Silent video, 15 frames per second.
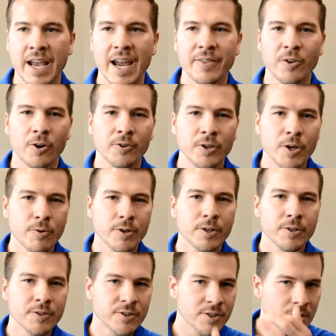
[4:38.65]
And there are no
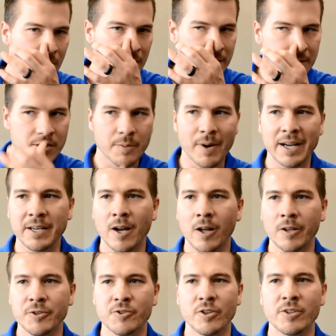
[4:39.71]
good studies to my
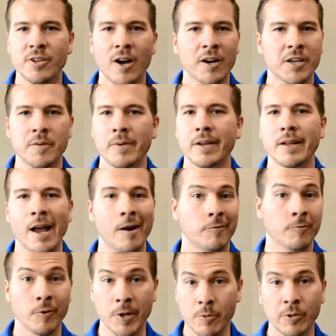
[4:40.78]
knowledge that document how
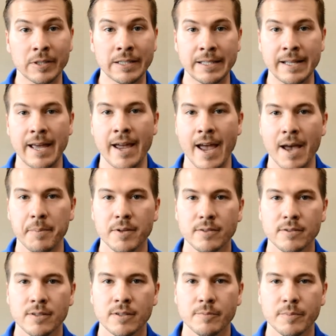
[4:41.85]
frequently that
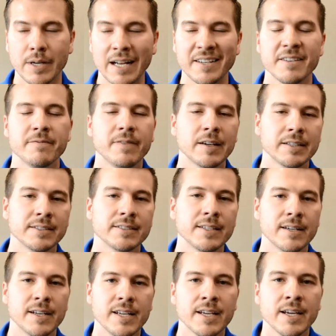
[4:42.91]
happened, but I did find a
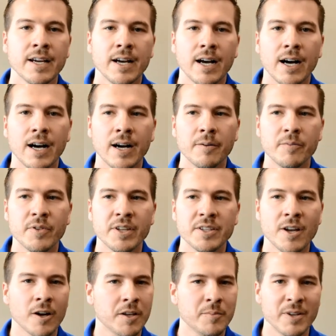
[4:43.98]
study um, that
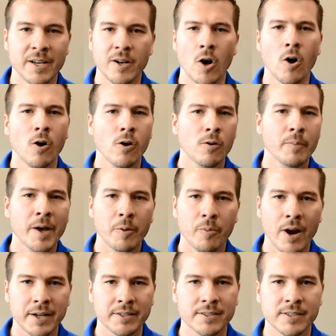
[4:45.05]
documented all
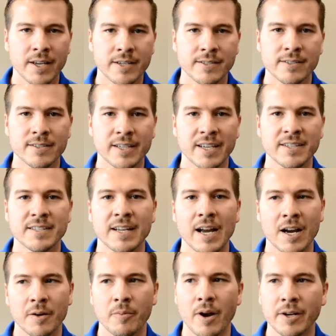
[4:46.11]
malpractice cases against
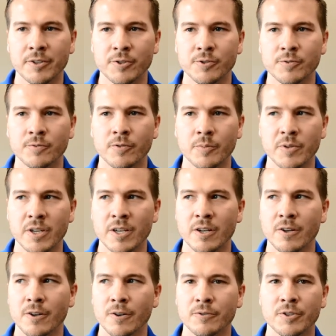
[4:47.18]
chiropractors from the
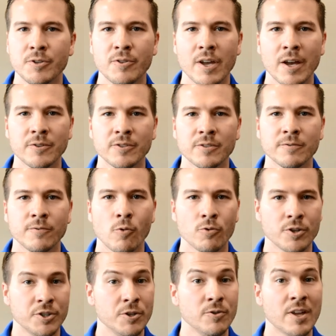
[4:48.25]
year
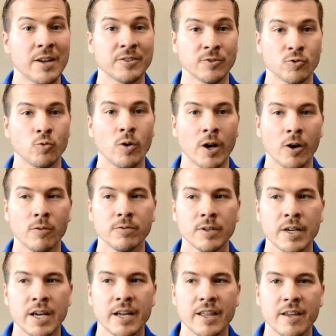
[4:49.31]
2004 to 2012,
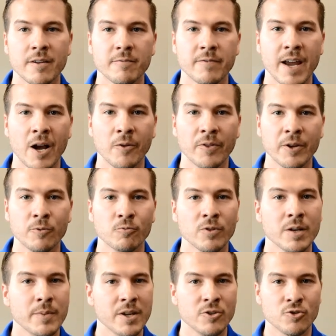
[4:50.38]
and it found that
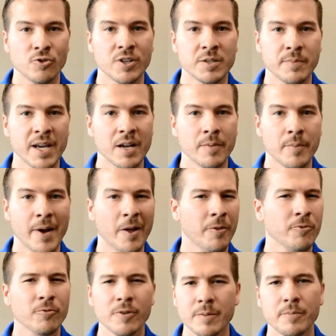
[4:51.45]
rib injuries made up
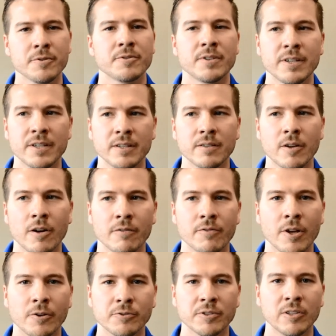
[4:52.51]
about 3% of
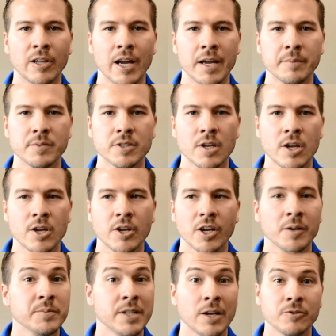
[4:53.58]
those claims,
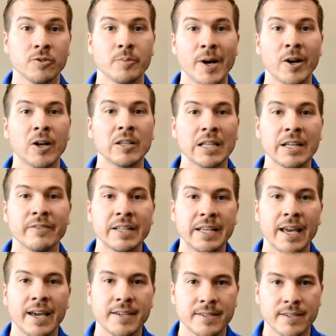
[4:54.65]
comes out to about 11
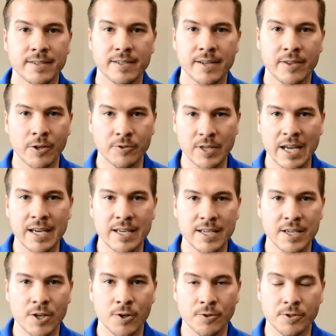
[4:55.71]
cases in those eight
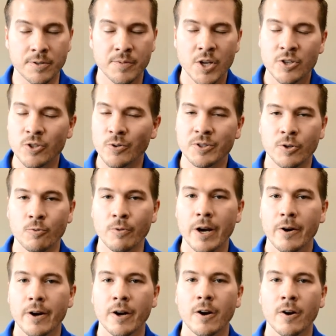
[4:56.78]
years. So it's a
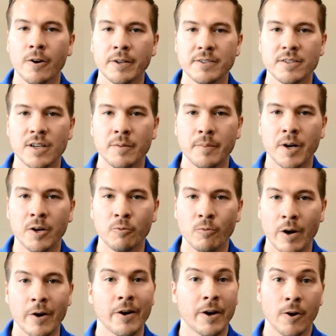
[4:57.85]
rare occurrence among
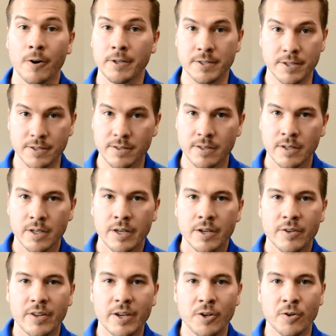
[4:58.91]
rare occurrences
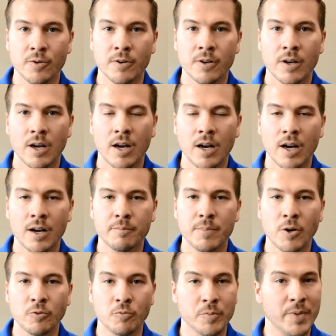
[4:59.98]
that your uh,
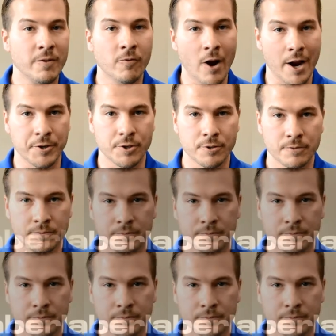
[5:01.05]
bone would be fractured.